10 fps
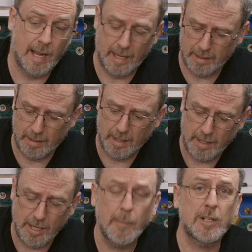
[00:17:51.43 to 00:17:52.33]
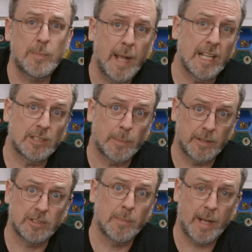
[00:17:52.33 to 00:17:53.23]
and not much bass, but
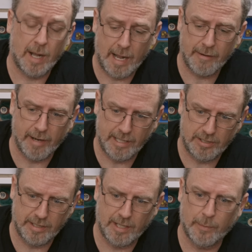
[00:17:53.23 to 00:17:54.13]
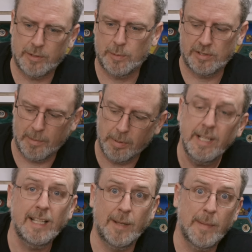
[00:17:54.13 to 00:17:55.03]
there's a bit of high range in there, which was
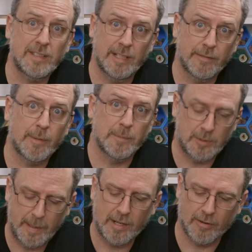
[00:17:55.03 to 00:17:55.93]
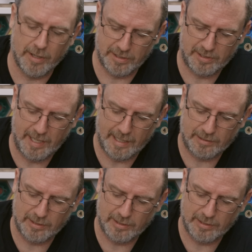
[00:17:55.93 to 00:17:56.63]
completely missing from speaker on a stick.